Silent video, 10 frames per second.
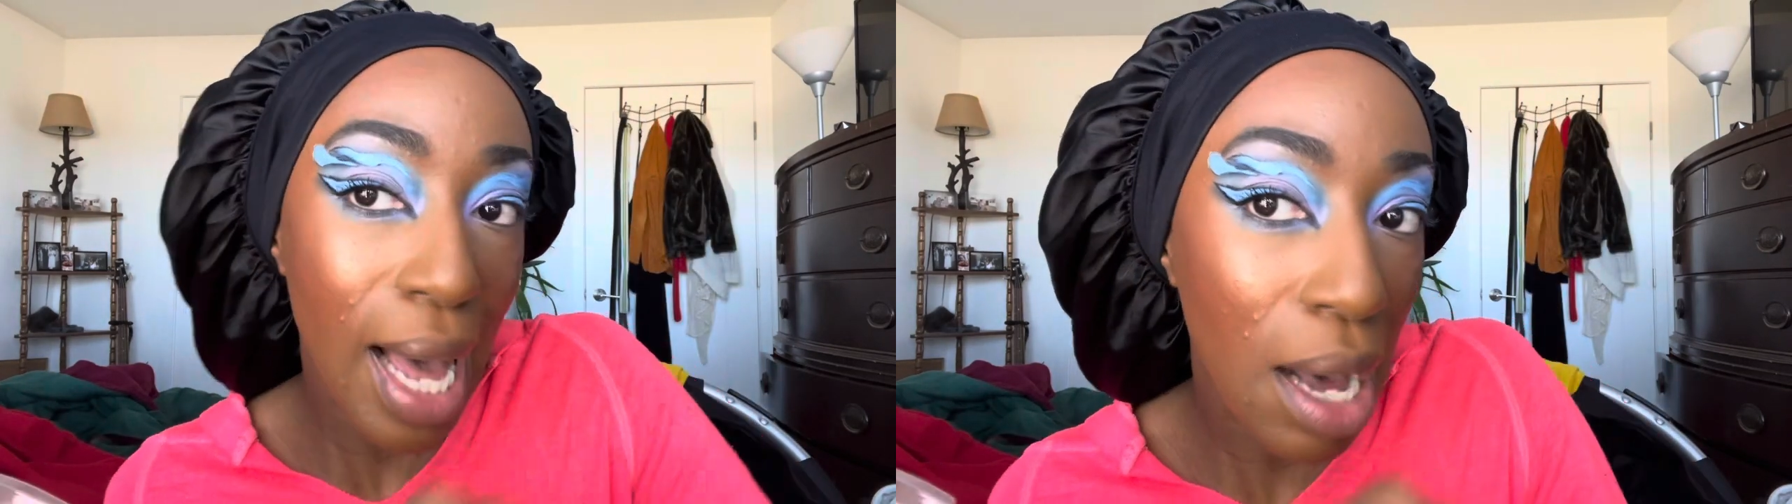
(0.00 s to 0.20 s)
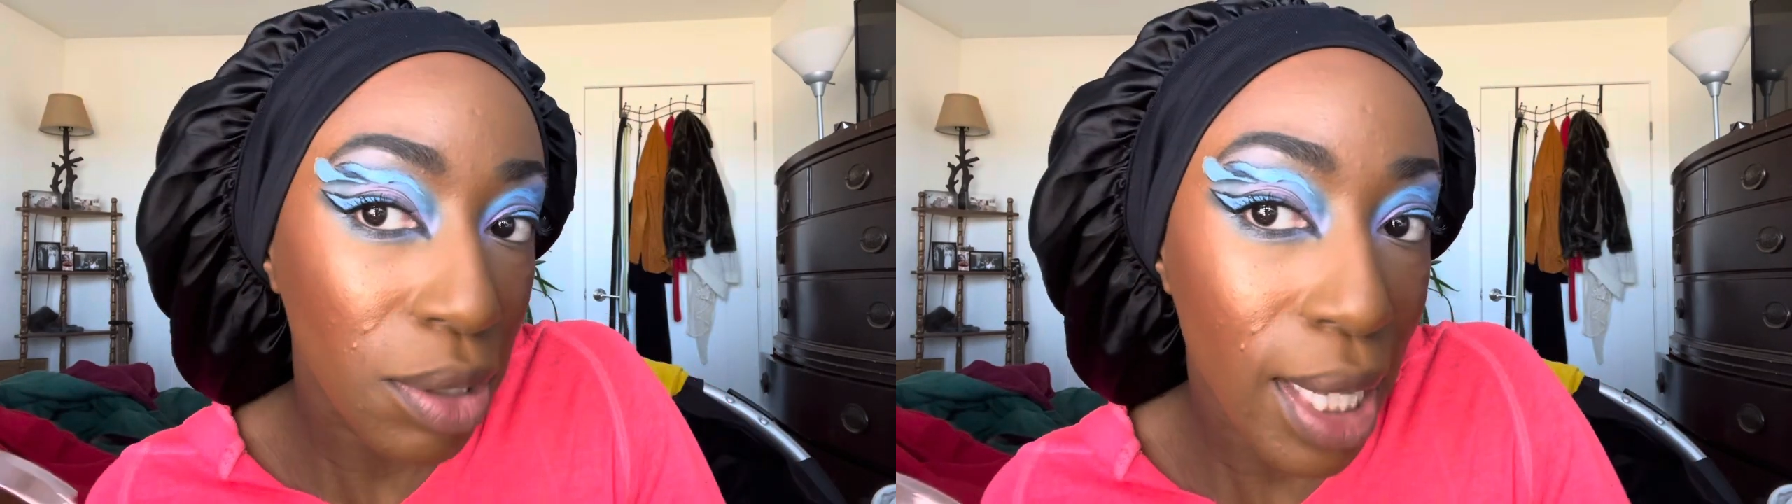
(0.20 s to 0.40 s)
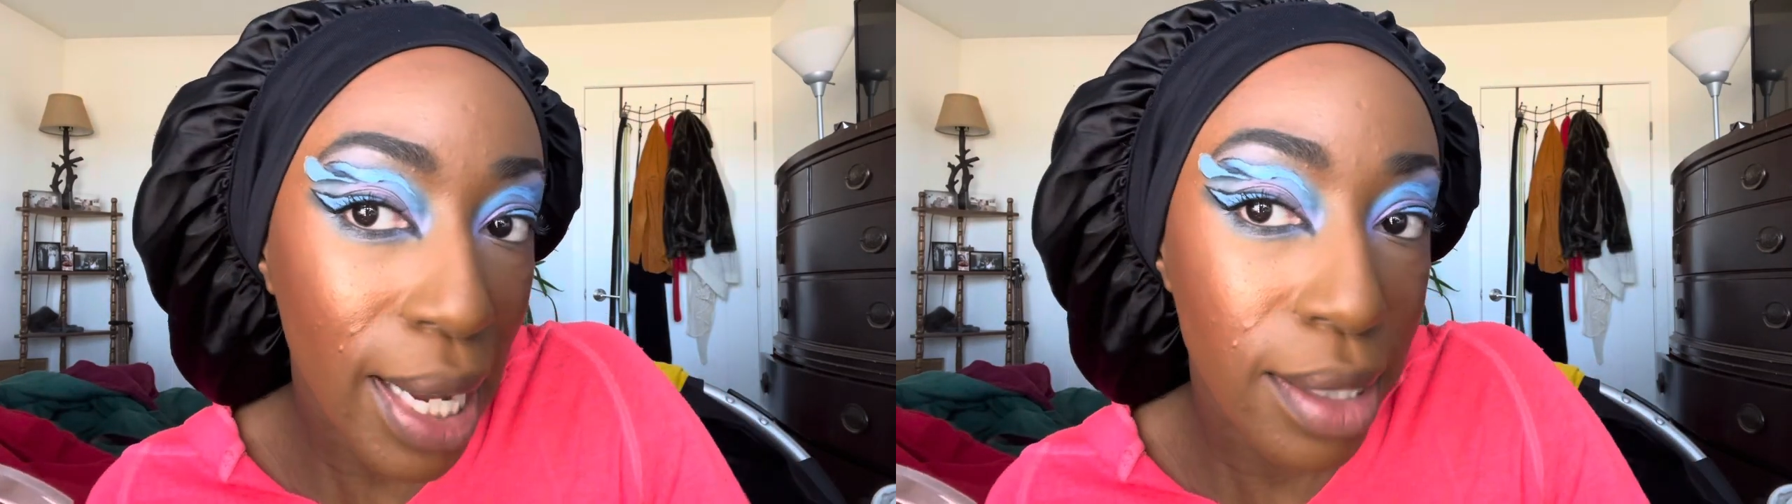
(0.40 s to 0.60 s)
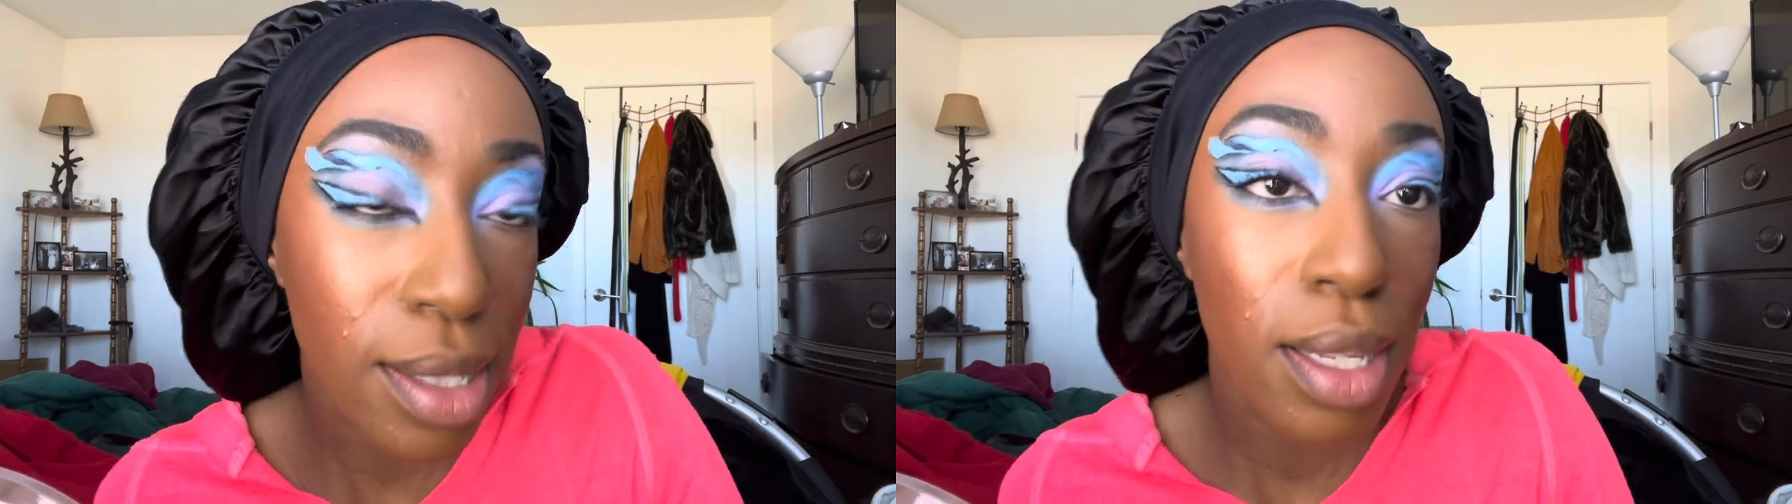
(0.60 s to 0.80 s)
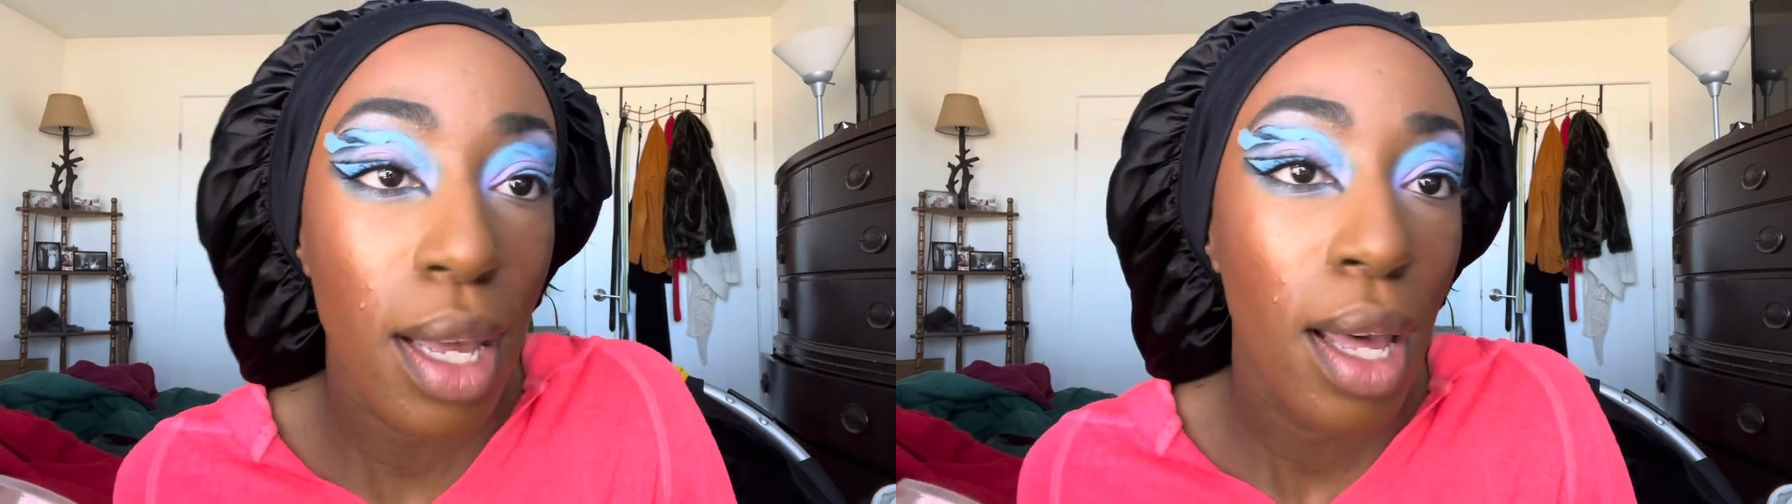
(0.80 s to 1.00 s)

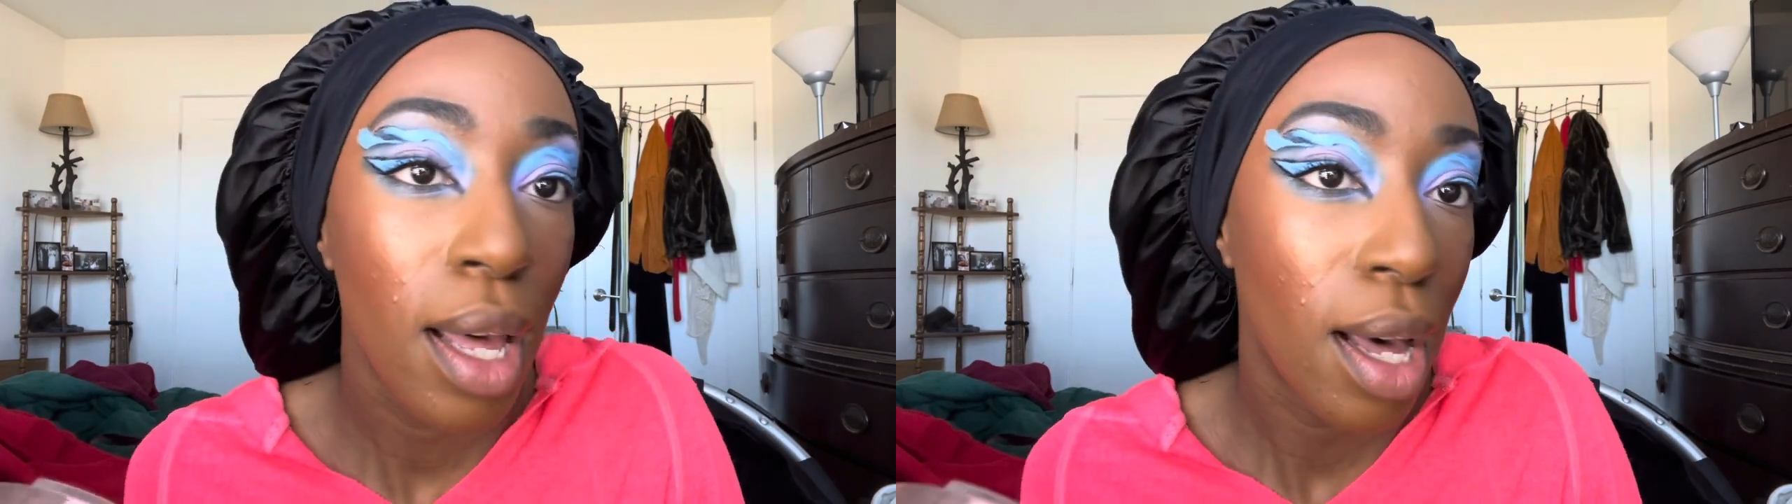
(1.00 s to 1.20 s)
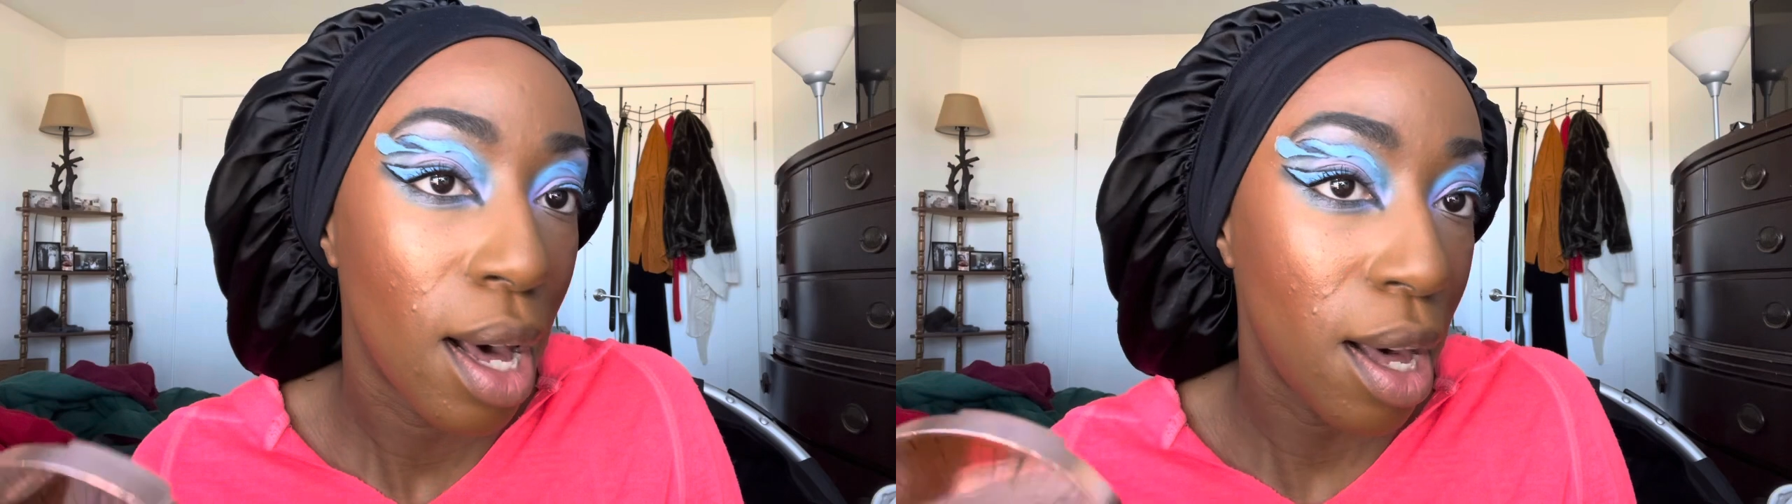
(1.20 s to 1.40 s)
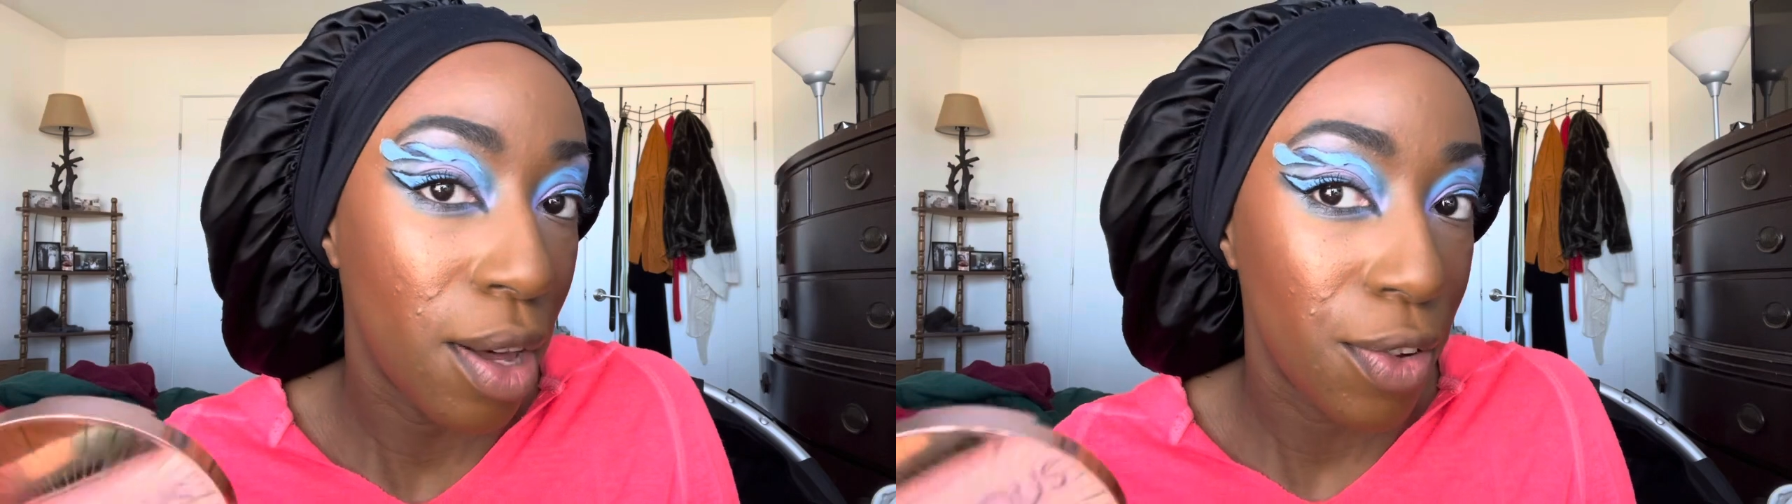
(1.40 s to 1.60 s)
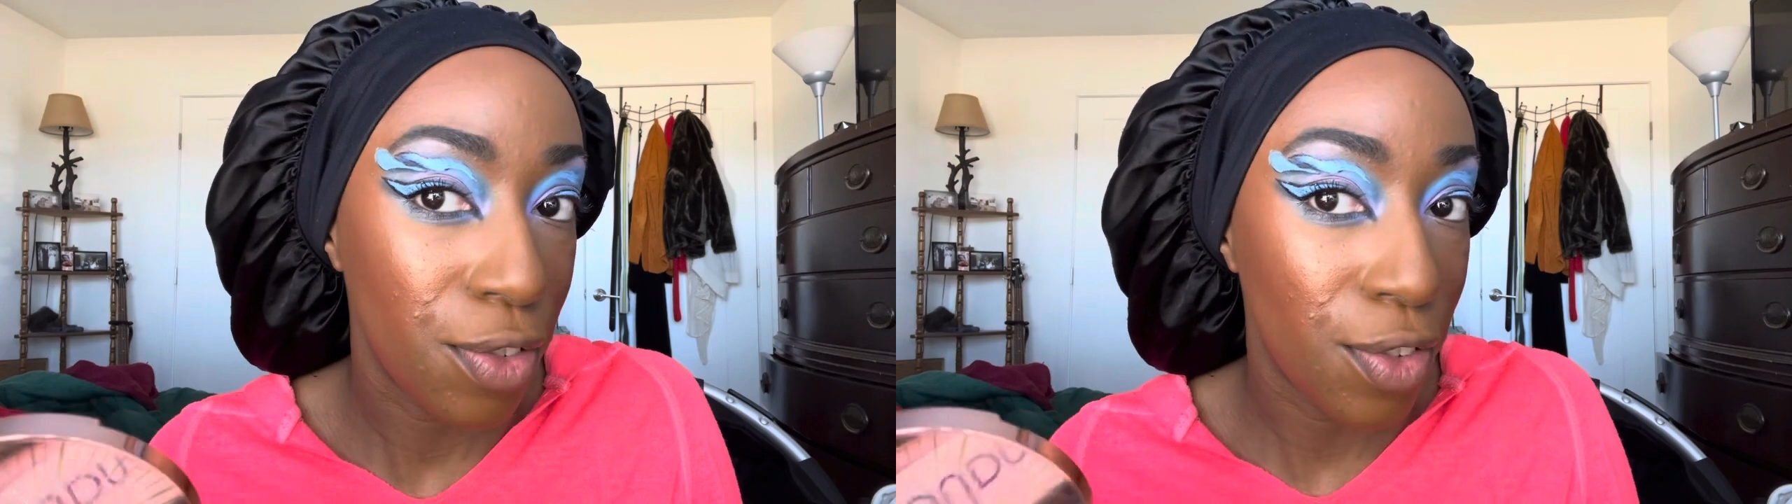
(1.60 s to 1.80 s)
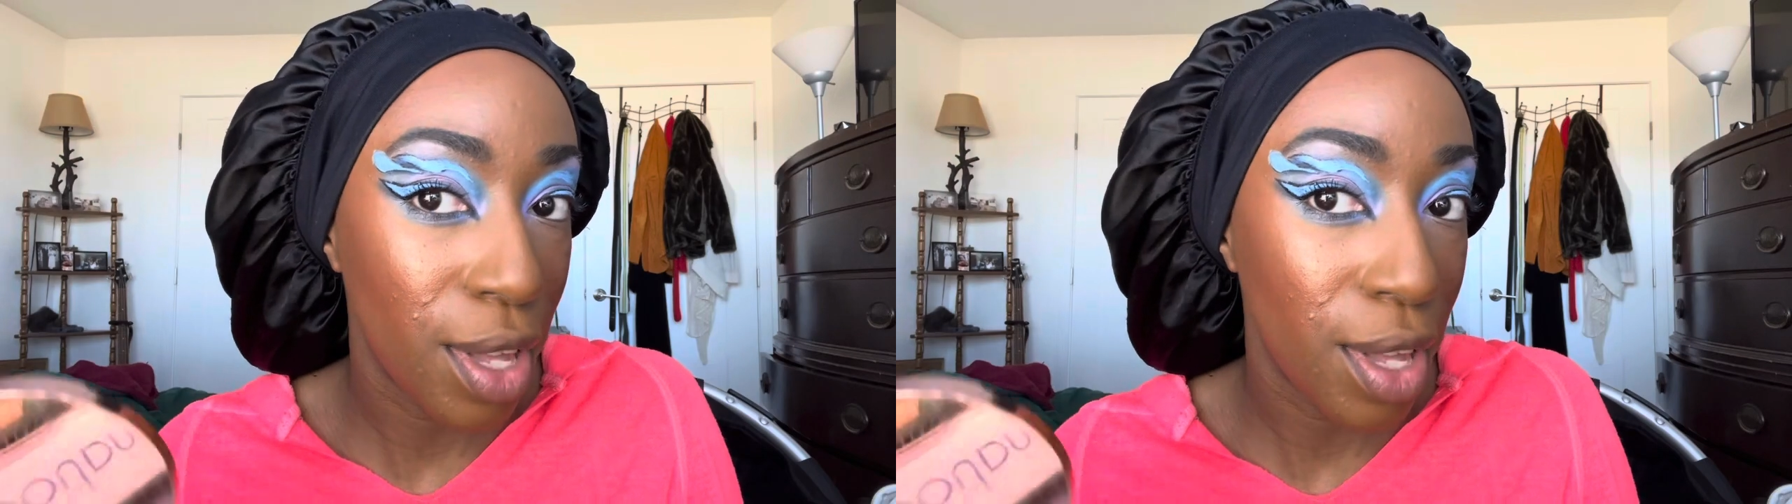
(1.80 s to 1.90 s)
outlines of